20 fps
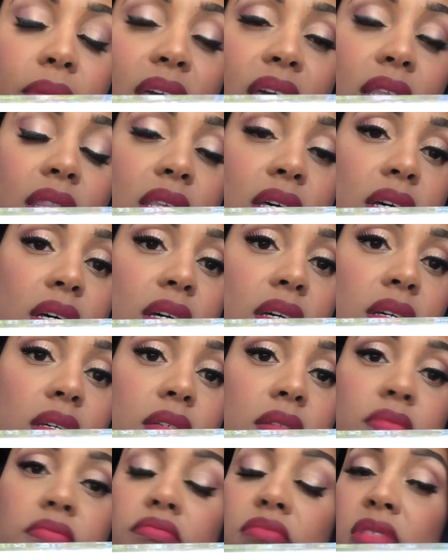the
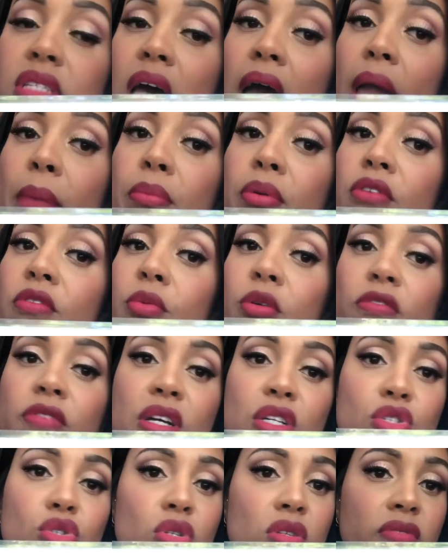type of
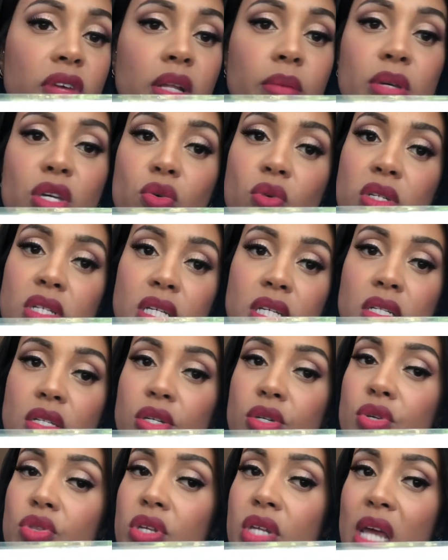professional development you attended
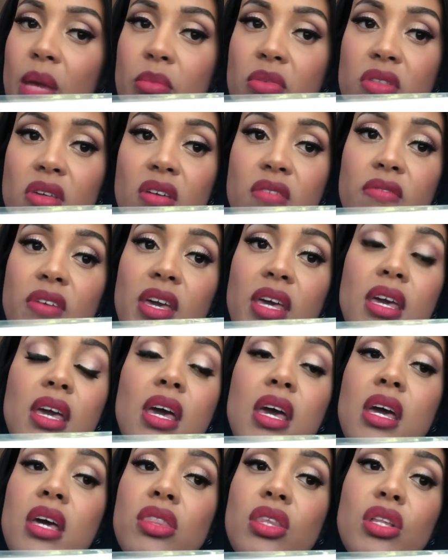or the name of the event,
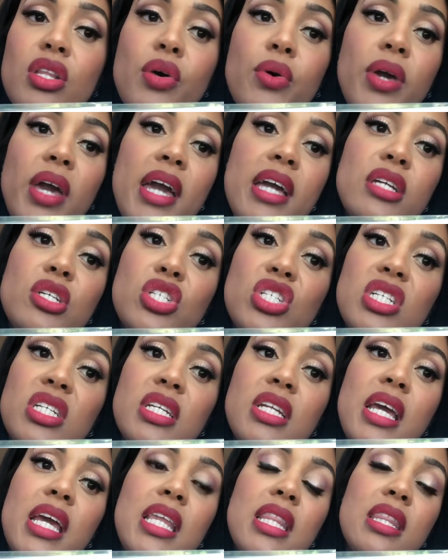the
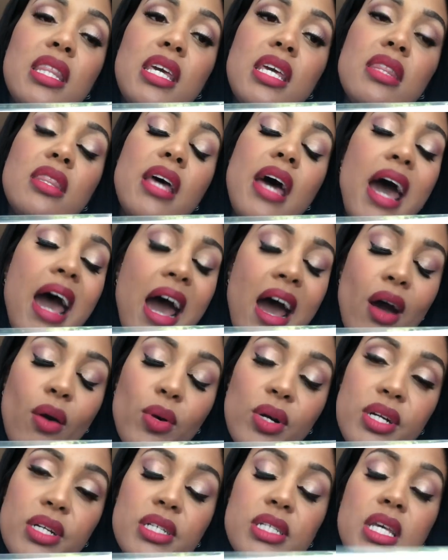location, and then the
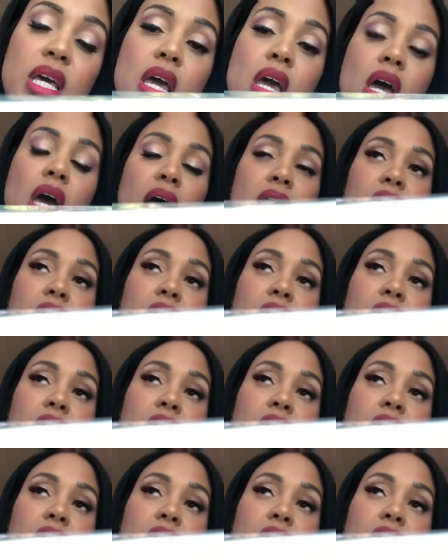hours. I